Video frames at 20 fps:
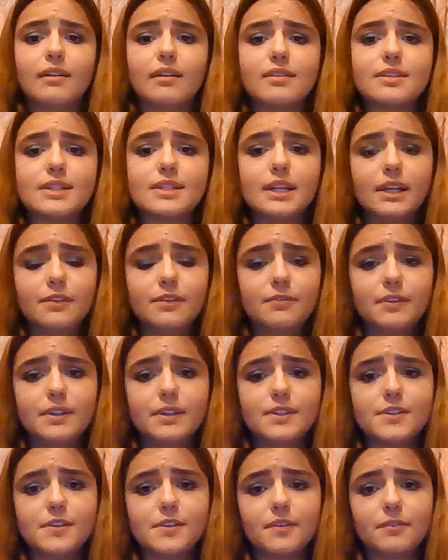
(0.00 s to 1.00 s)

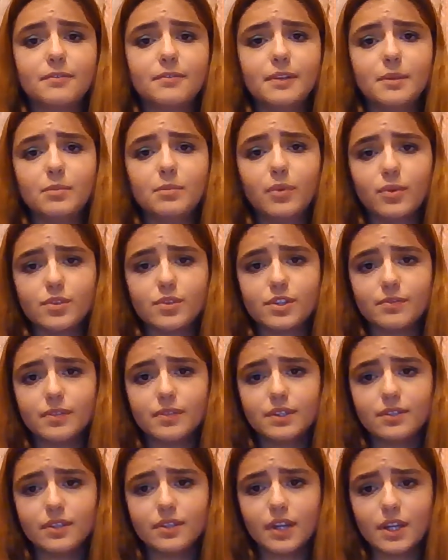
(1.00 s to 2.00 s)
David v. Board of
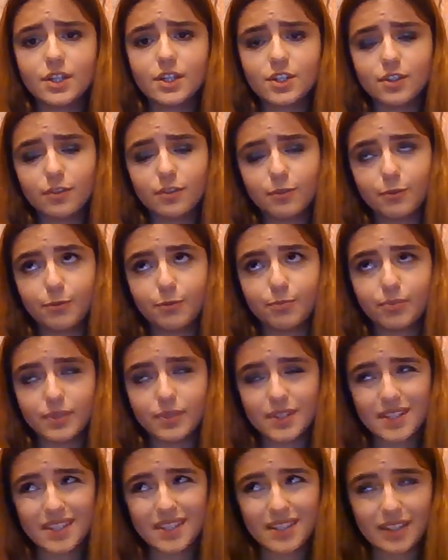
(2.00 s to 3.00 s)
Education of
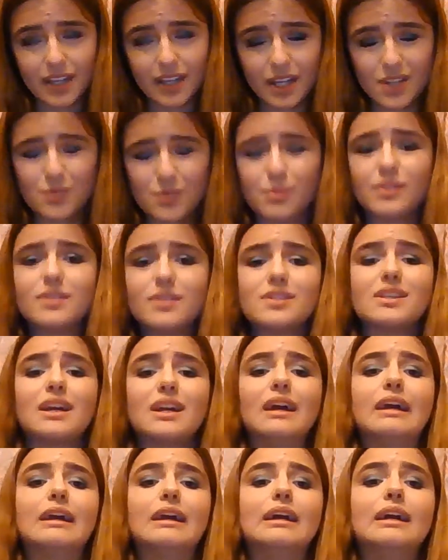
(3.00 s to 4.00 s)
Prince Edward,
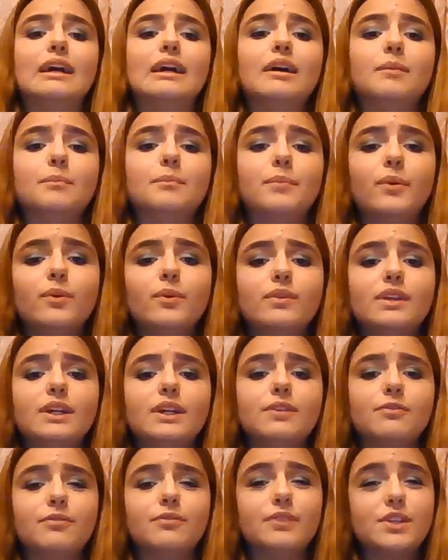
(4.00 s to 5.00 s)

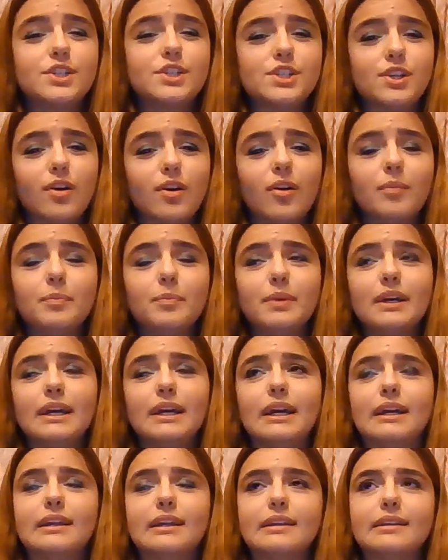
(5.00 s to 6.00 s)
Bowling v. Sharp,
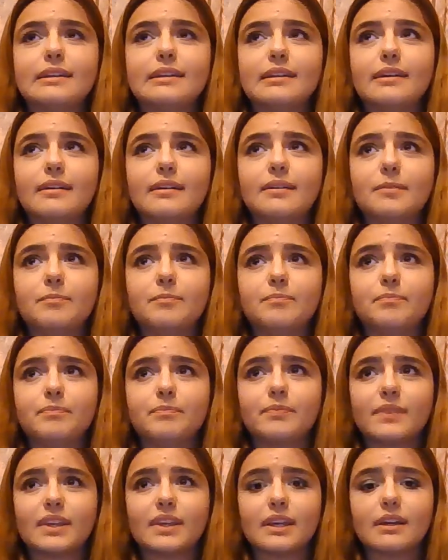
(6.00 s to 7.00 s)
and
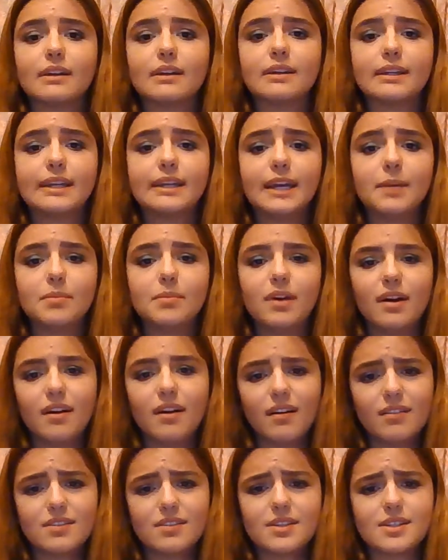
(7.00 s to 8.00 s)

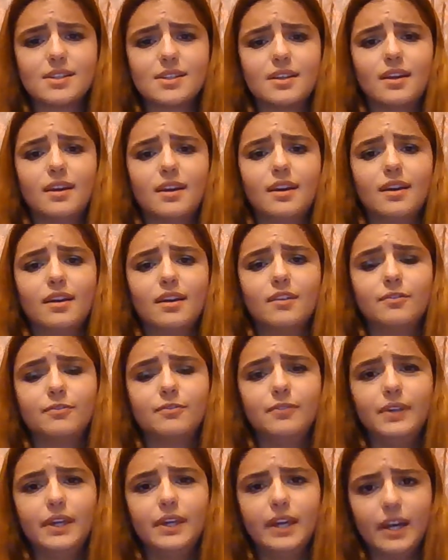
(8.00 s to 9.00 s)
Gebhardt v.